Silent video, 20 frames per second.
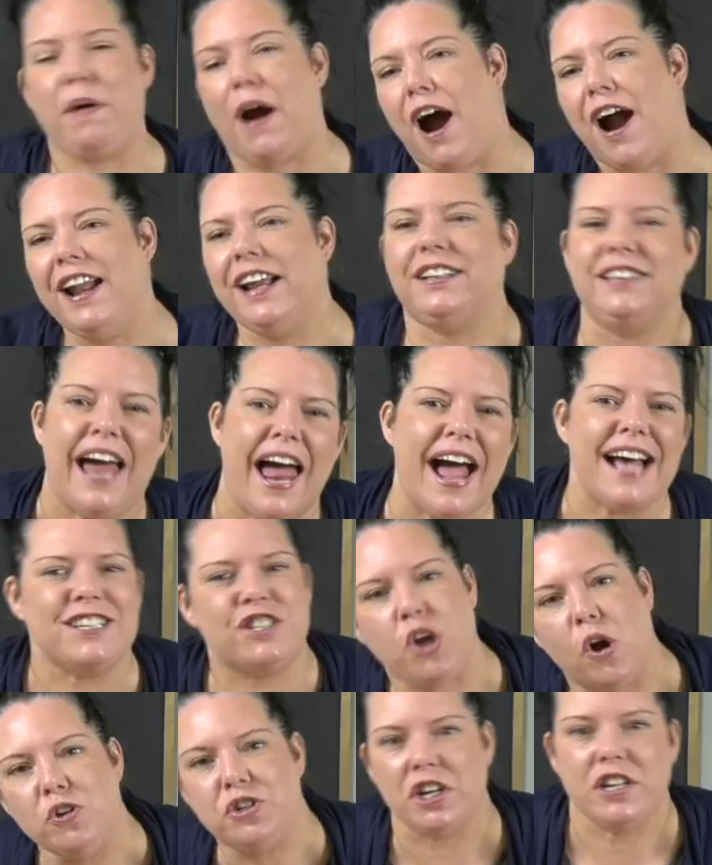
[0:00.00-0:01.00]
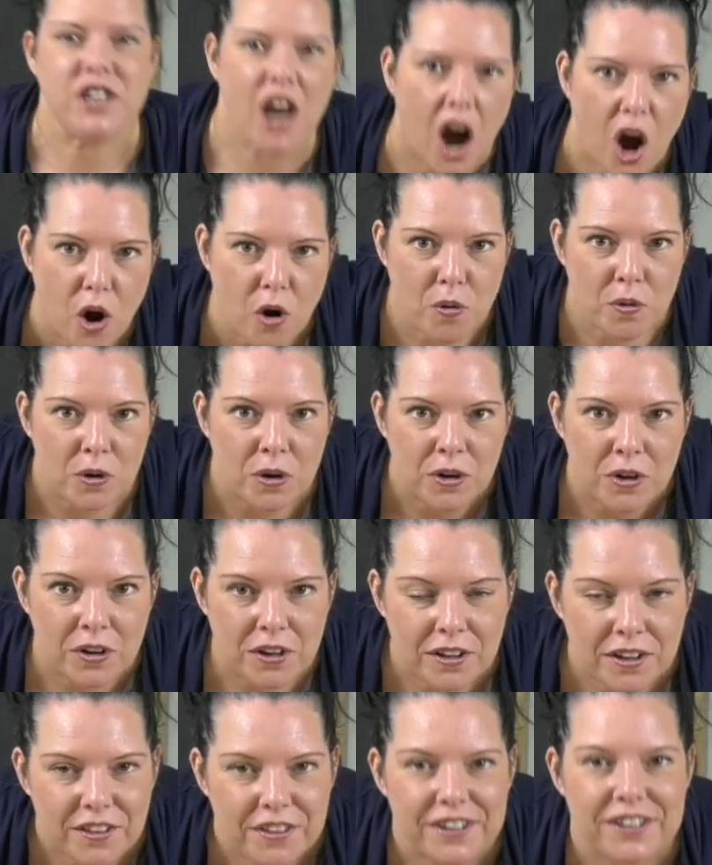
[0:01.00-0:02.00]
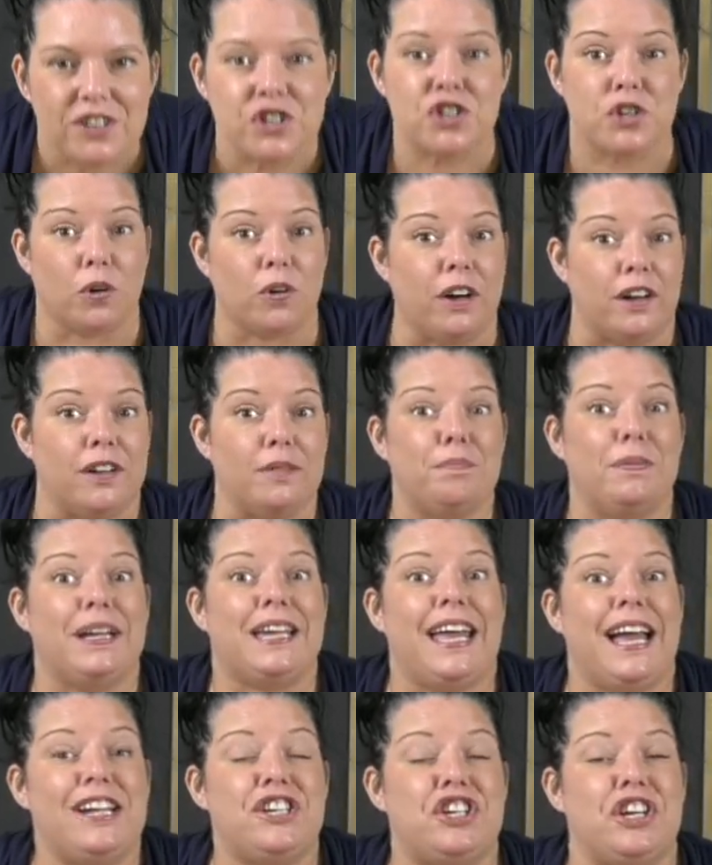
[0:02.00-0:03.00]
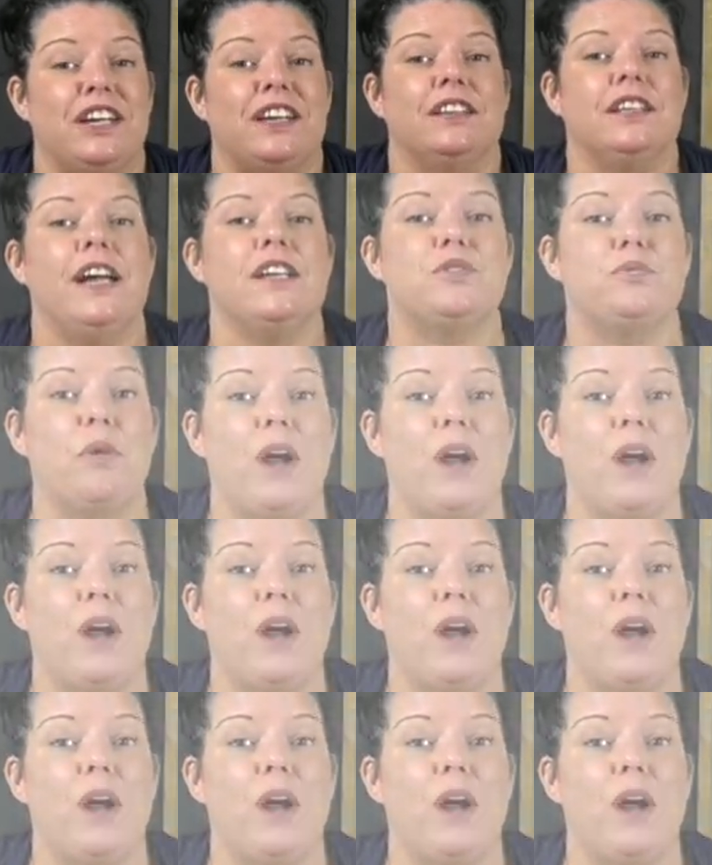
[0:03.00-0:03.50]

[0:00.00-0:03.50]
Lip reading: party glass, don't you know? Short but catchy. Let's